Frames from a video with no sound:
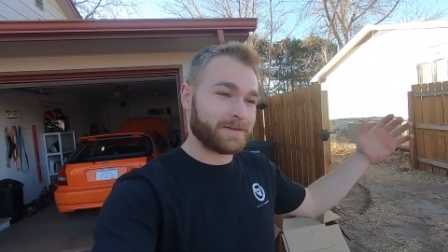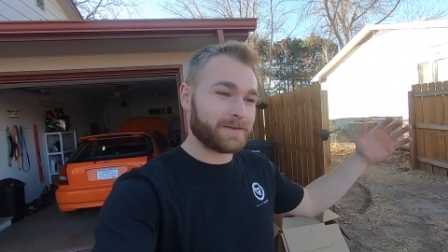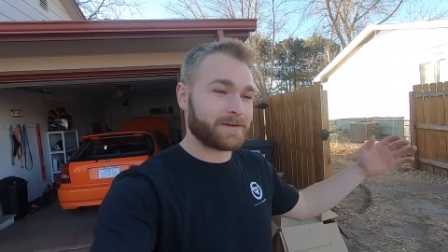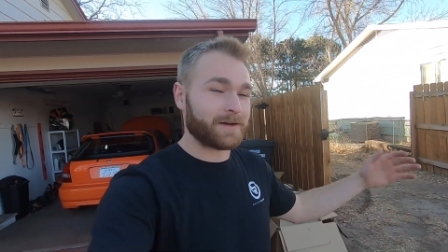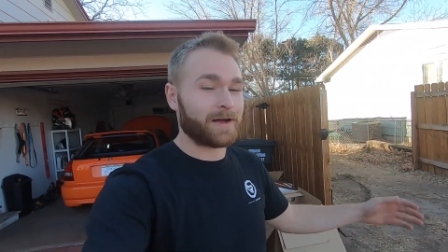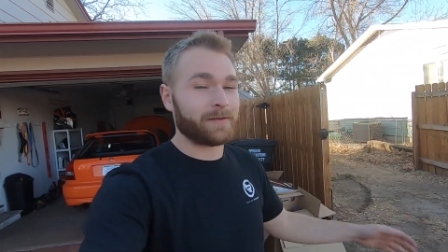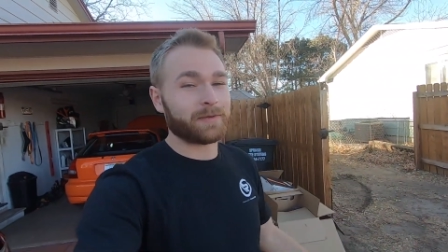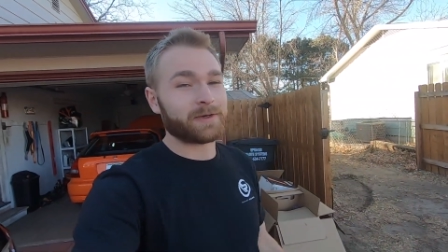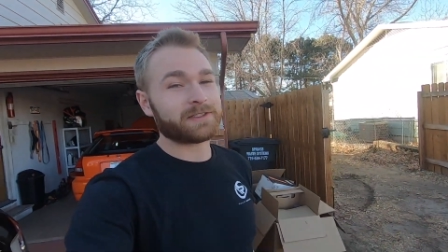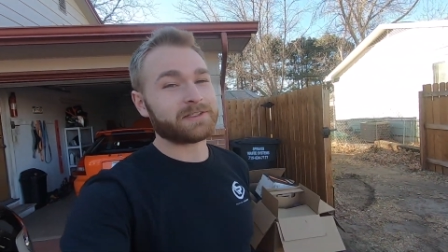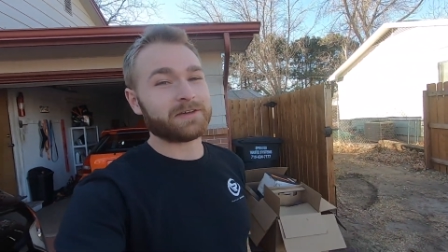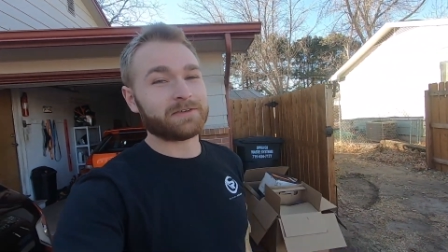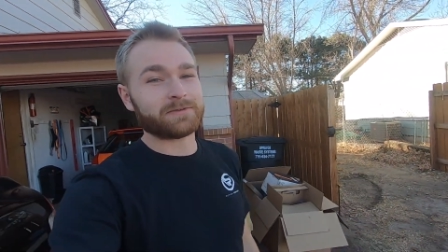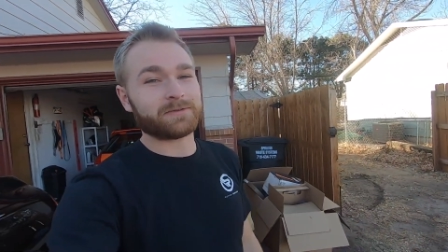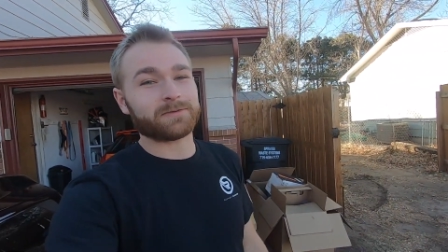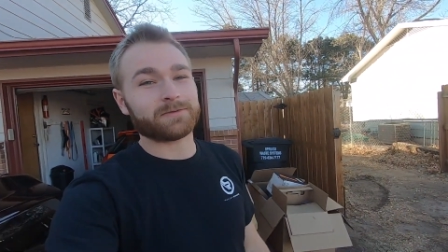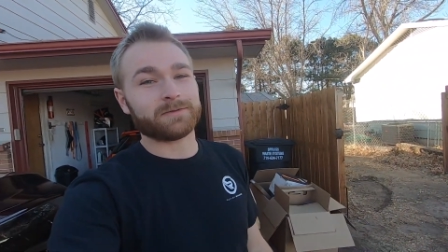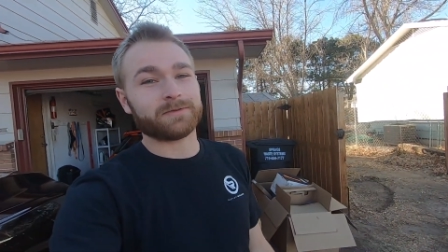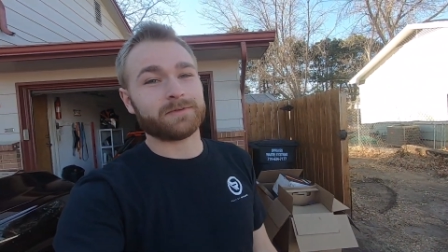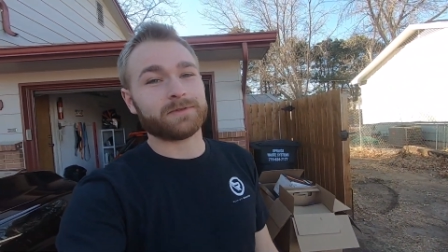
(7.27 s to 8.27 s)
caught myself
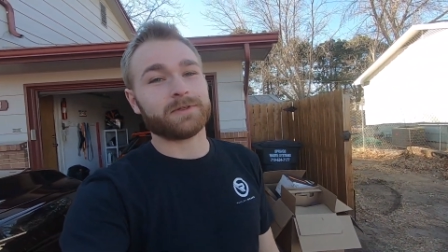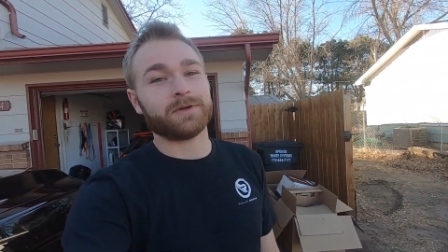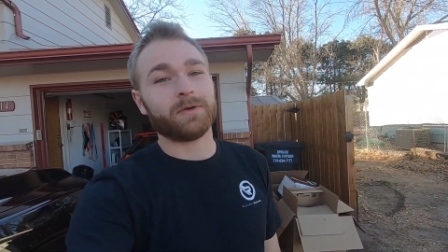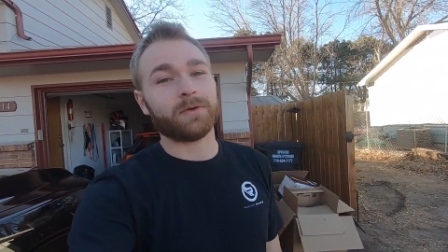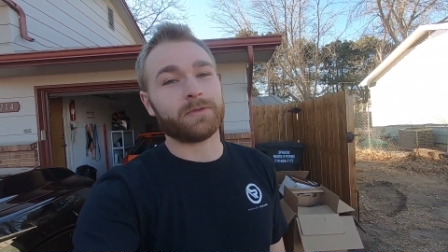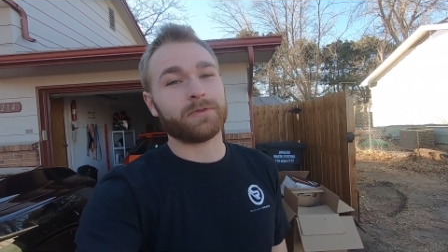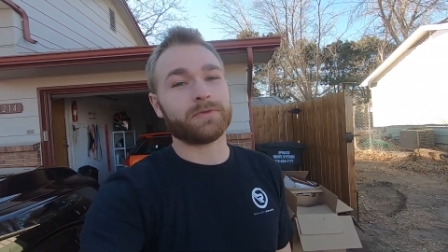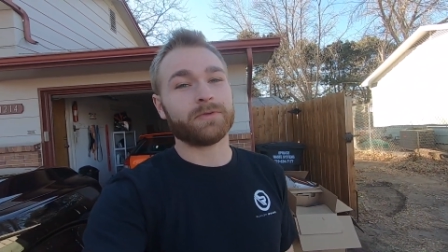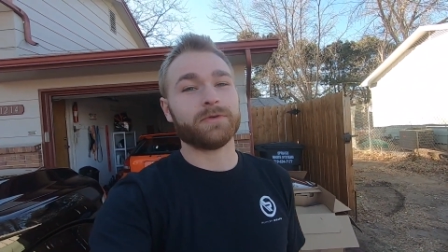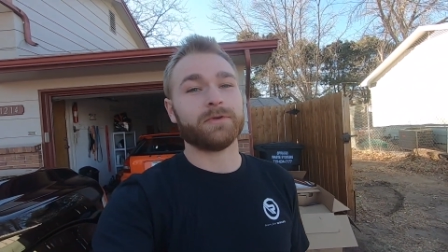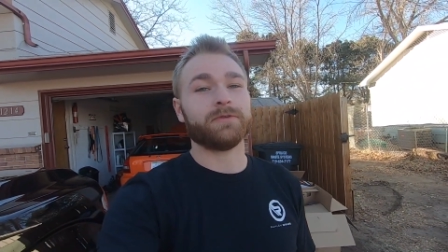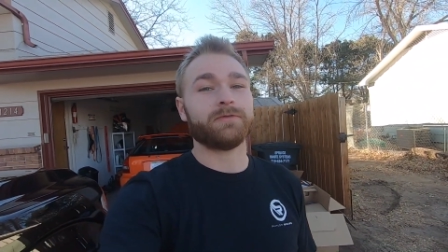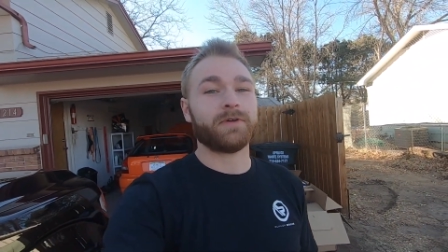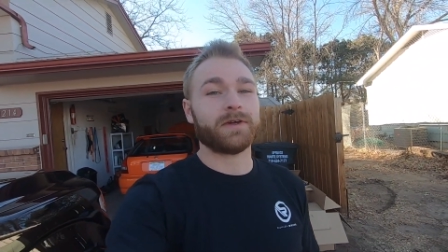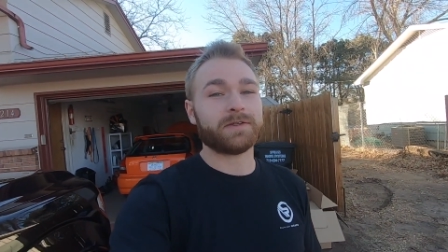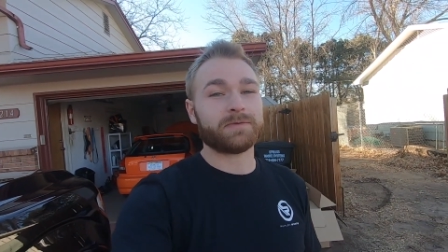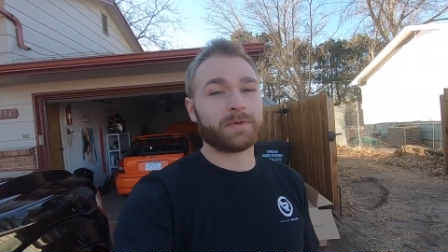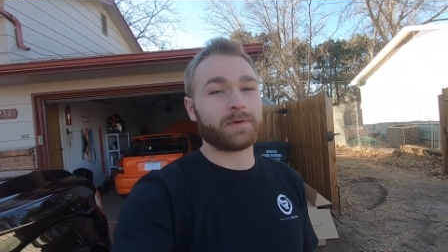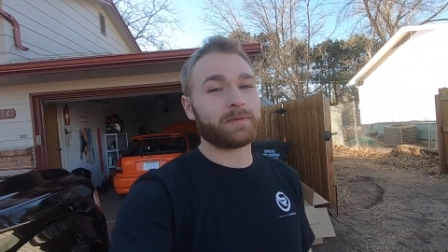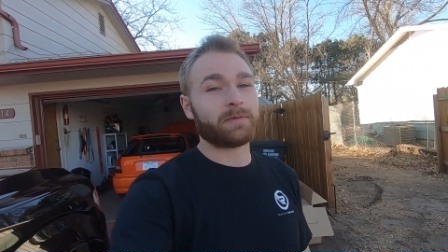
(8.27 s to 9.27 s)
going through
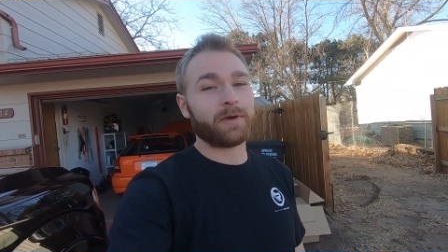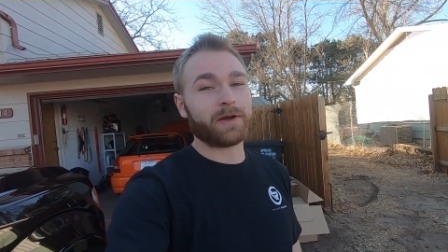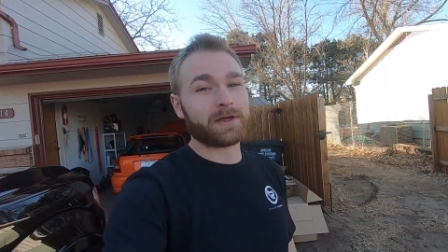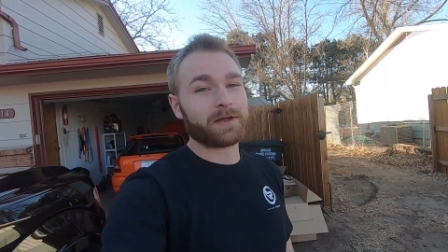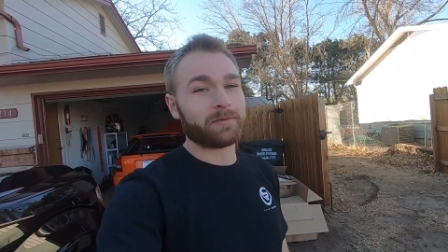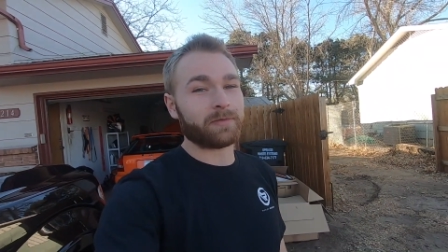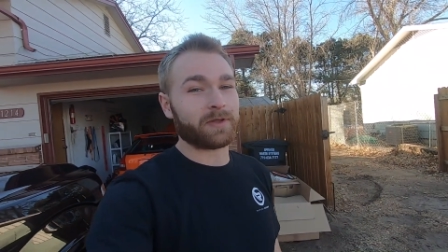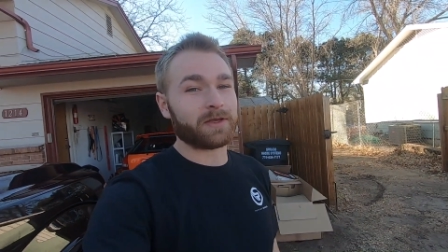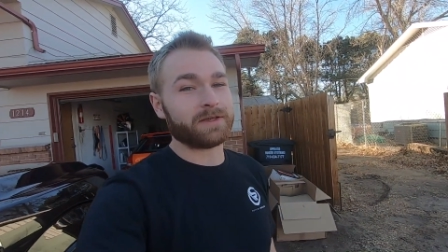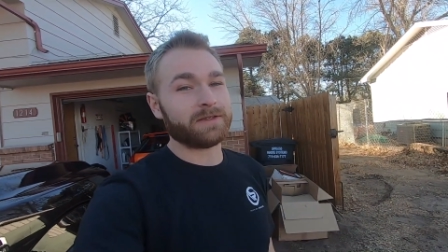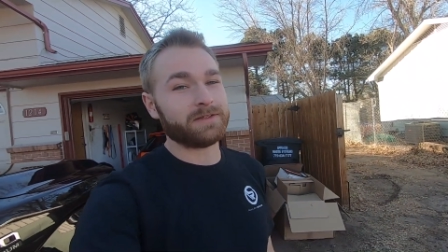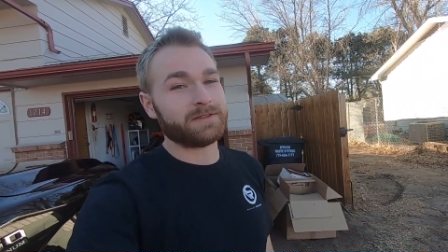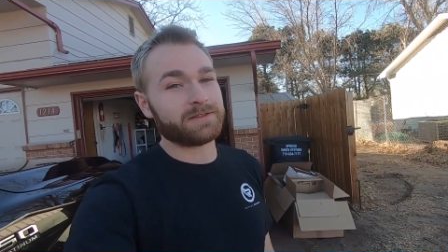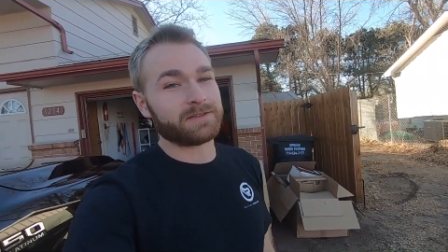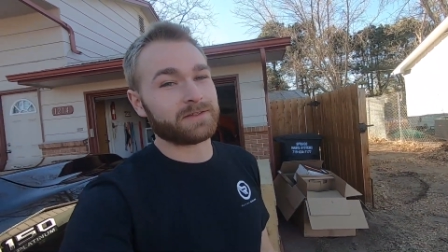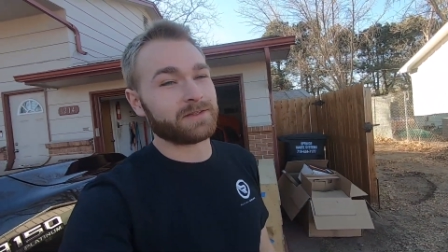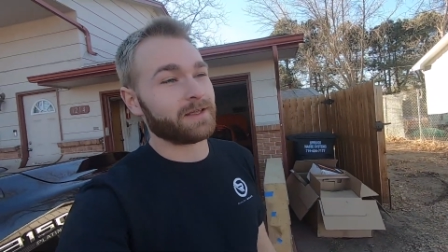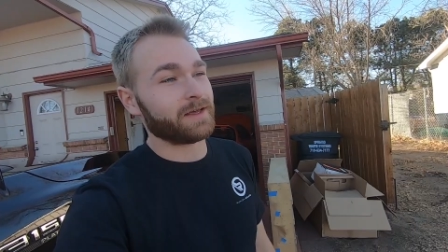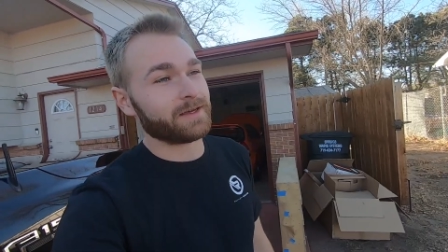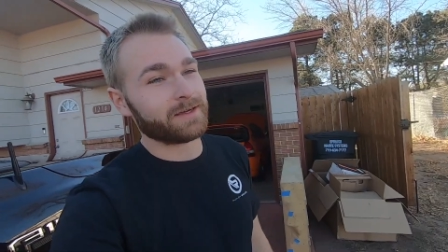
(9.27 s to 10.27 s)
Facebook Marketplace
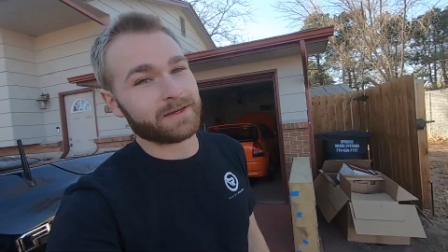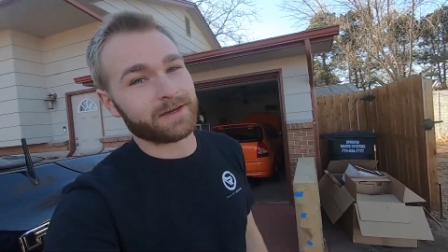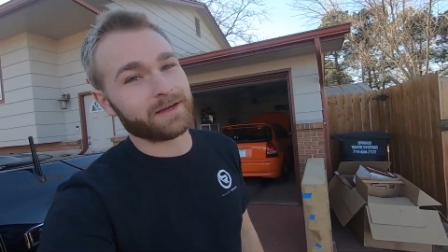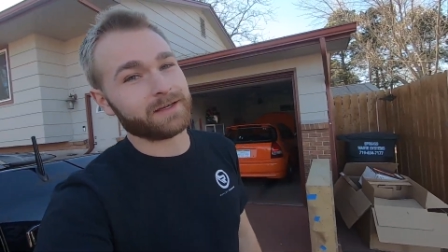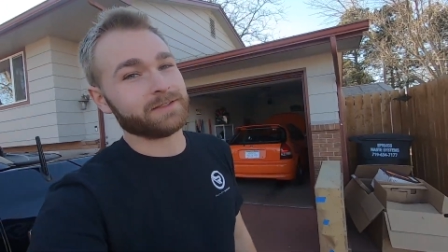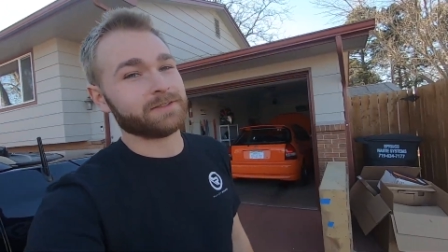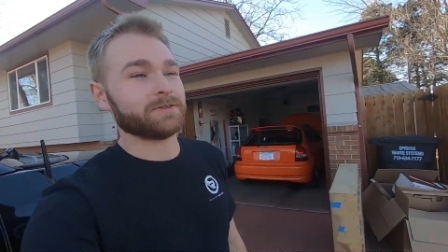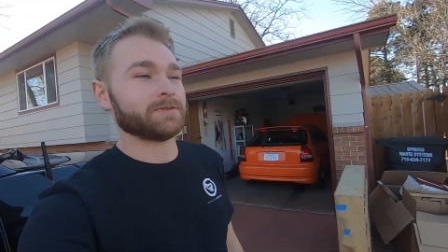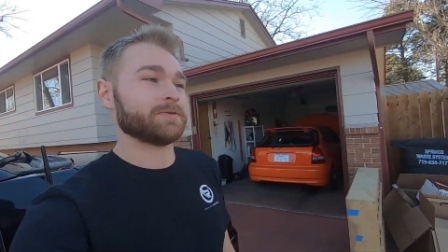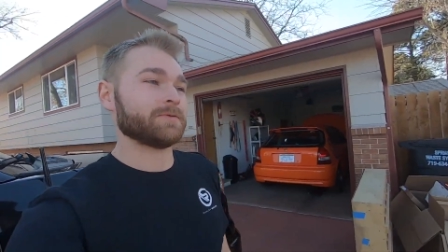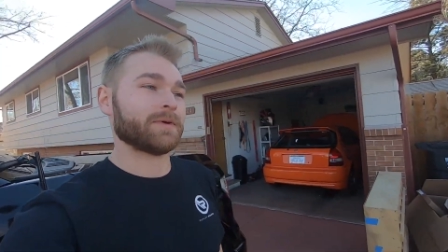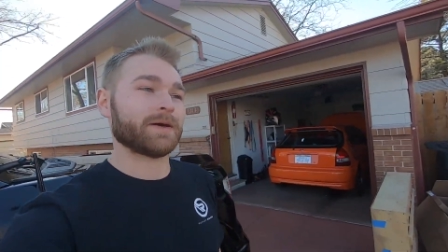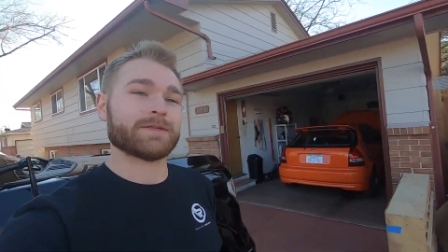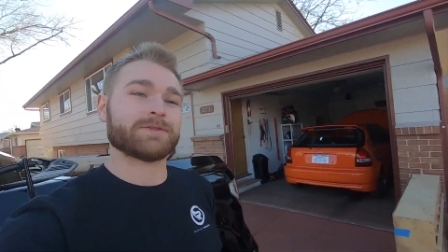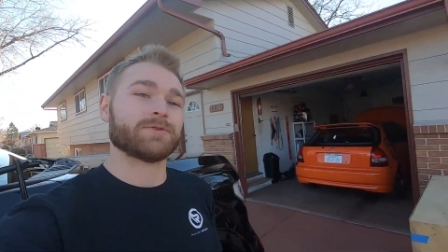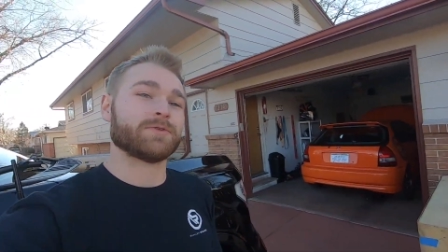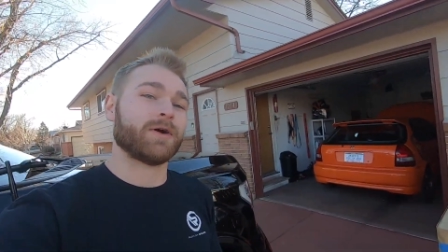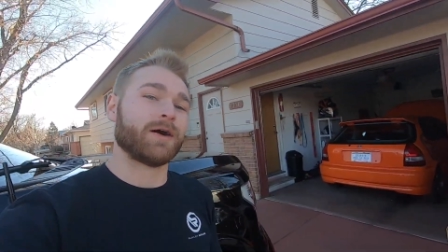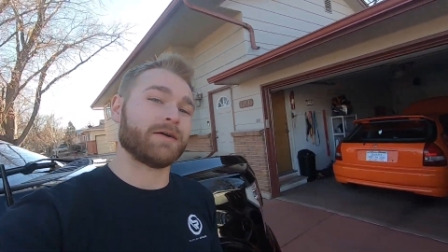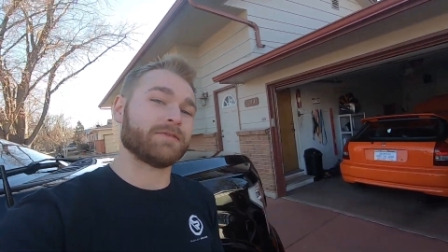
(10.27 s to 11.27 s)
like I do way
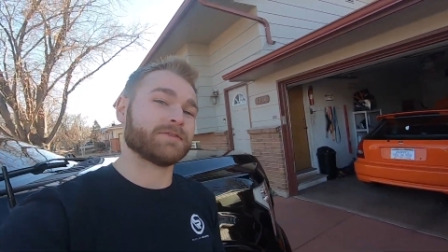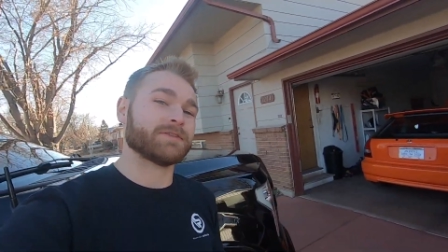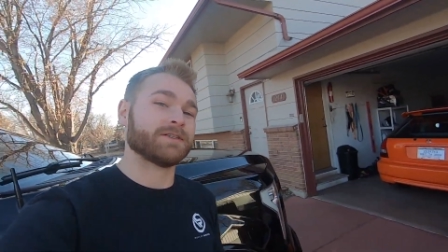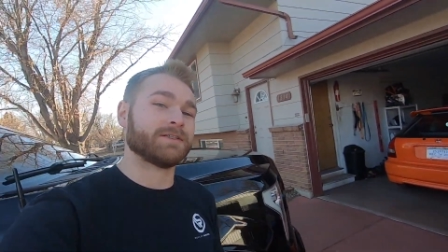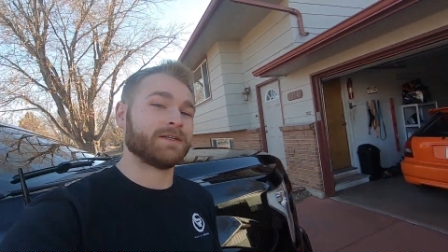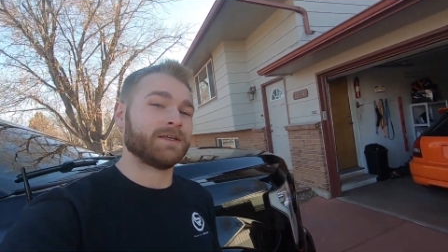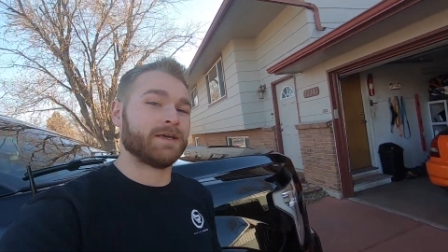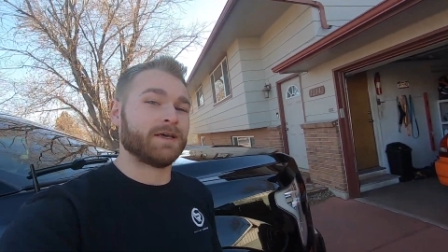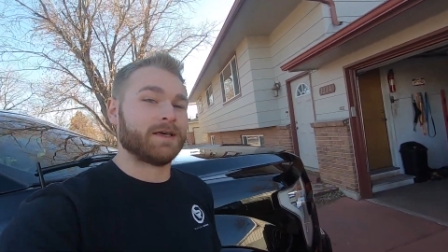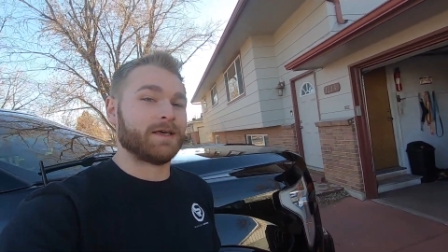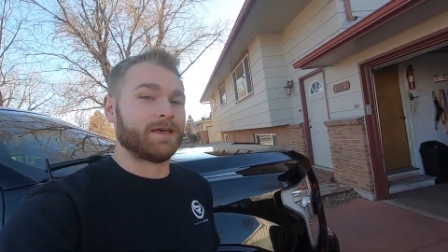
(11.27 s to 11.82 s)
too often.